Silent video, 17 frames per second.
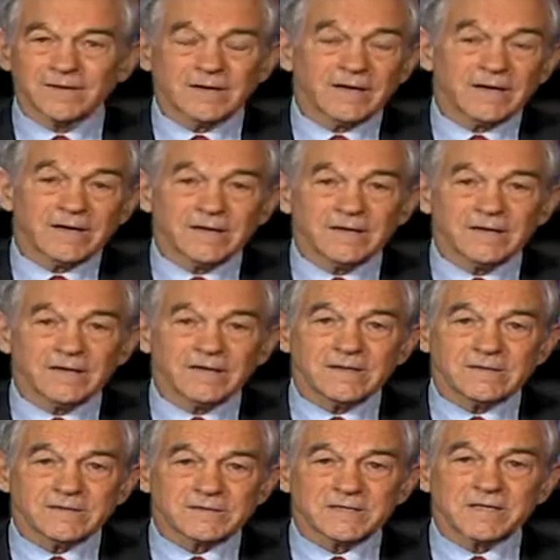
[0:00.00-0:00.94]
Yeah, it
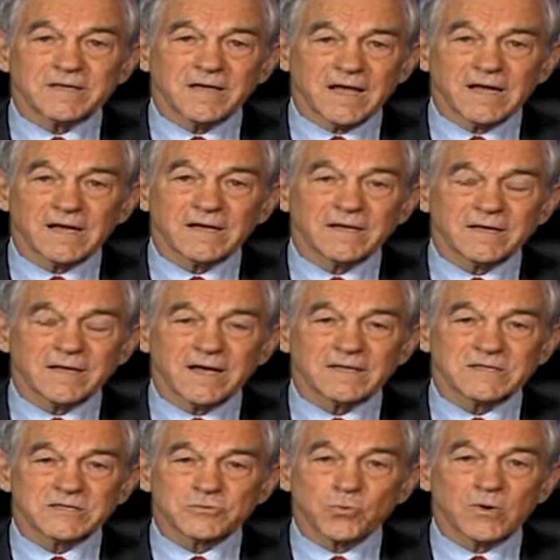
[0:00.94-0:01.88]
is, and
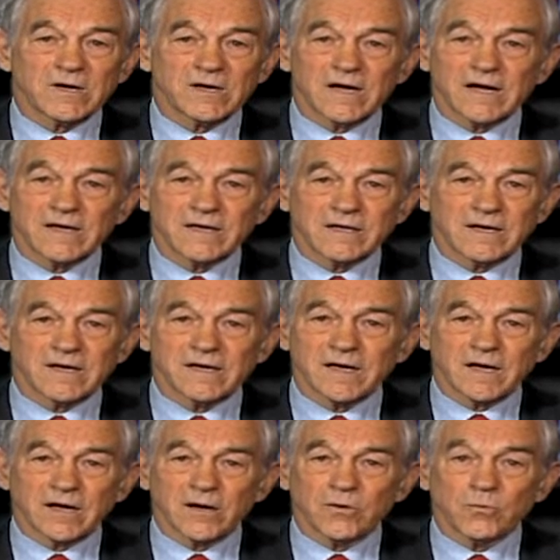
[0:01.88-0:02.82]
that's
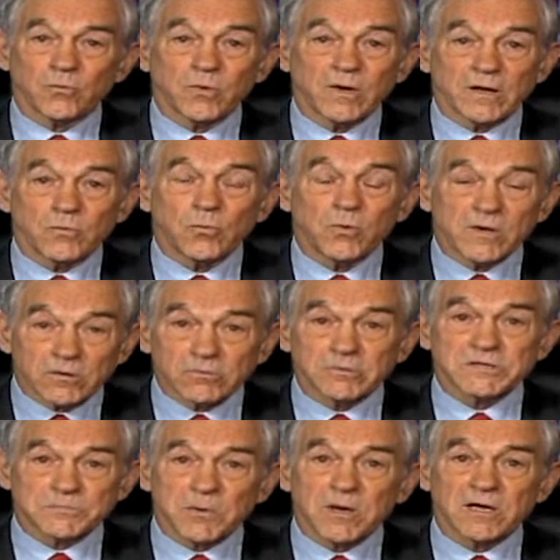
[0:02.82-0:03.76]
why we're
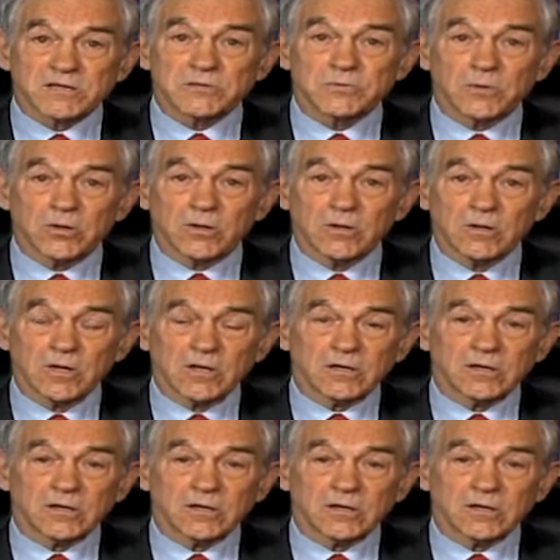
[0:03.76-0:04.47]
responsible.